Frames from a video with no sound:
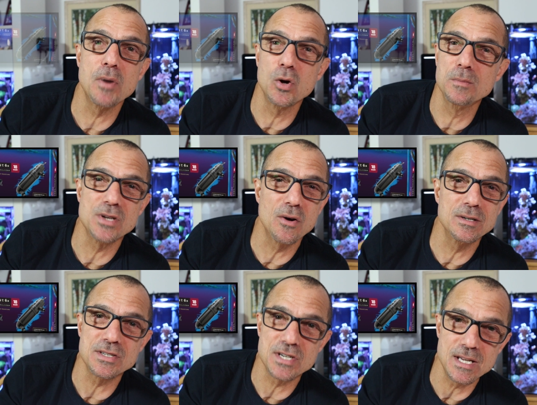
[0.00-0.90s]
bulbs
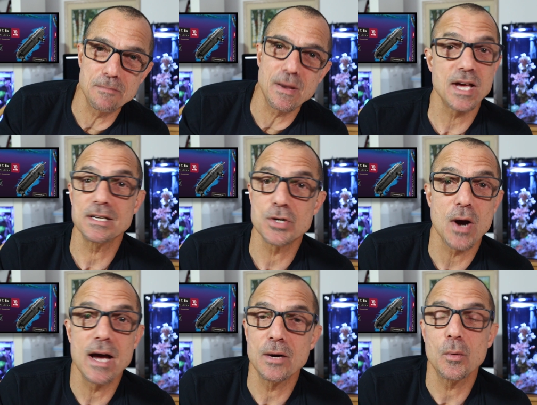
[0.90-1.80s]
aren't cheap, as I
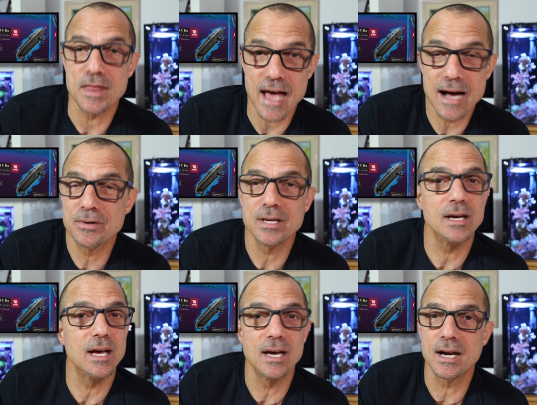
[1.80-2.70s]
tried it without it,
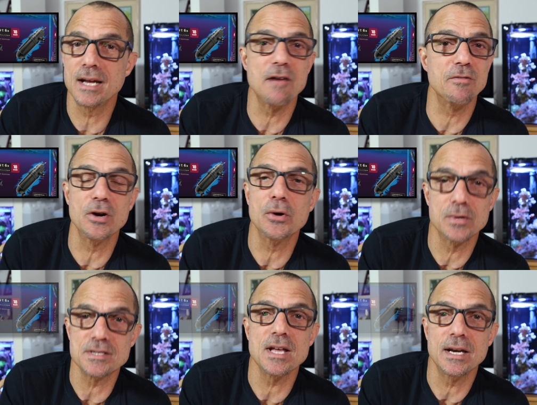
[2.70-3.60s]
and I never
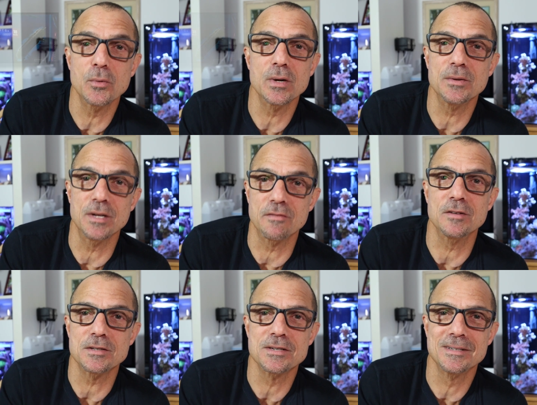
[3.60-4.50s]
noticed any real
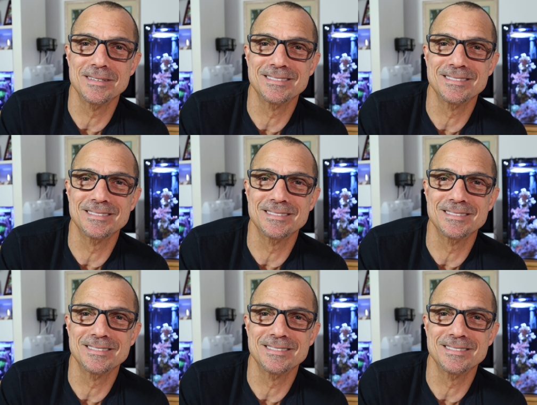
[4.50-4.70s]
difference.